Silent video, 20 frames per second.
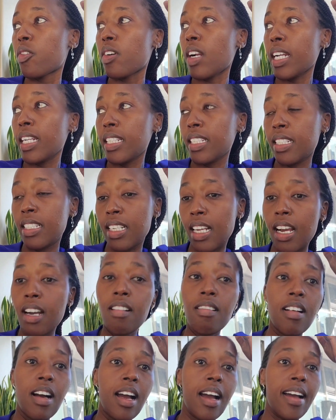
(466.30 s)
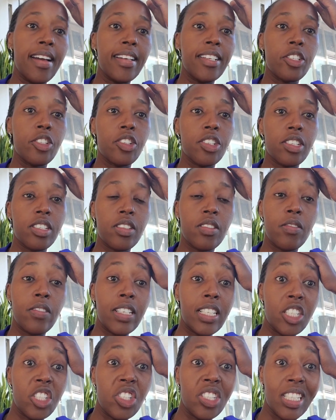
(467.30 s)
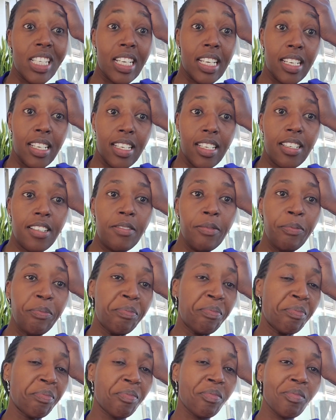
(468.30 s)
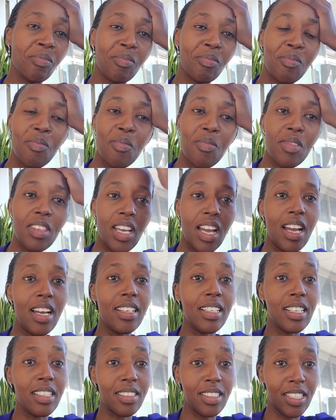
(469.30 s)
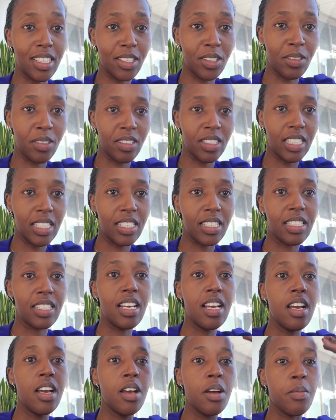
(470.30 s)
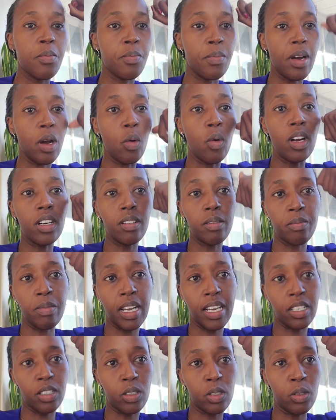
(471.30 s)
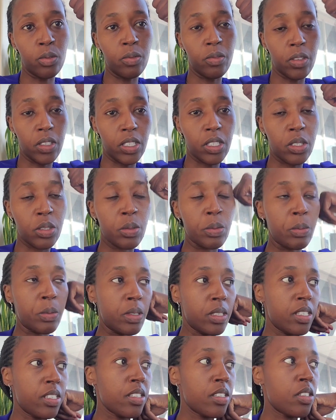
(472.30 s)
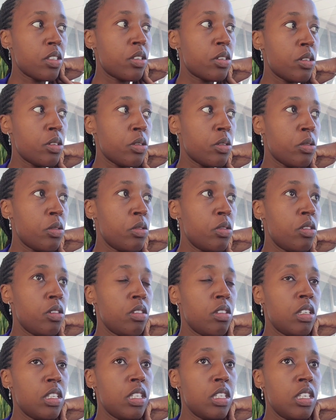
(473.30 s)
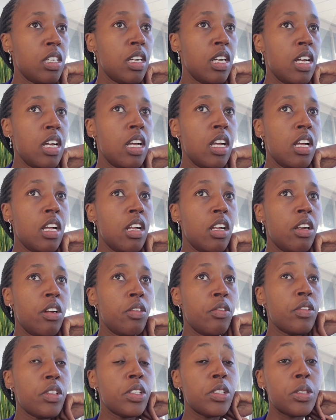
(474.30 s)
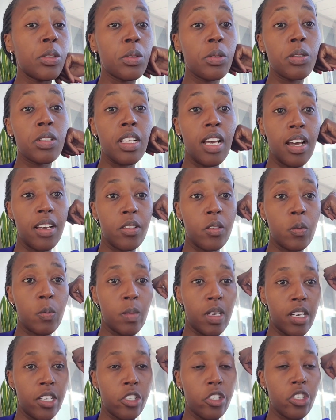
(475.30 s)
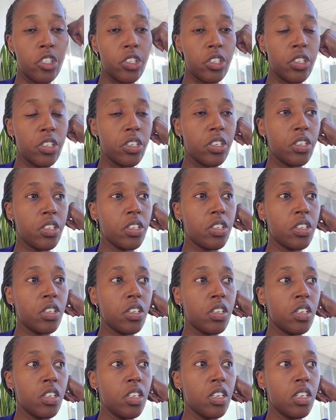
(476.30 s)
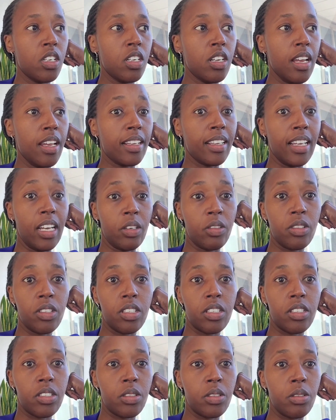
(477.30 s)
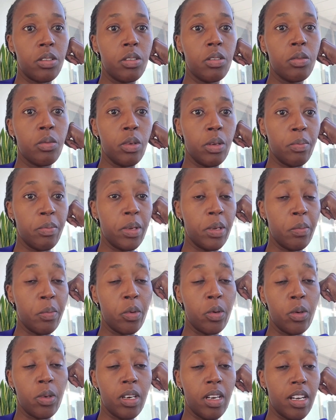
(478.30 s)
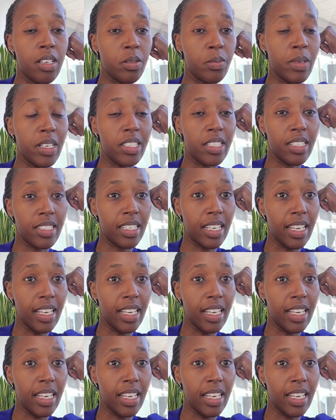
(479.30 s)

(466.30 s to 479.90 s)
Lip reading: Right now I just finished eating, and I'll tell you this. One of my goals first was to reduce as much encounters with people as much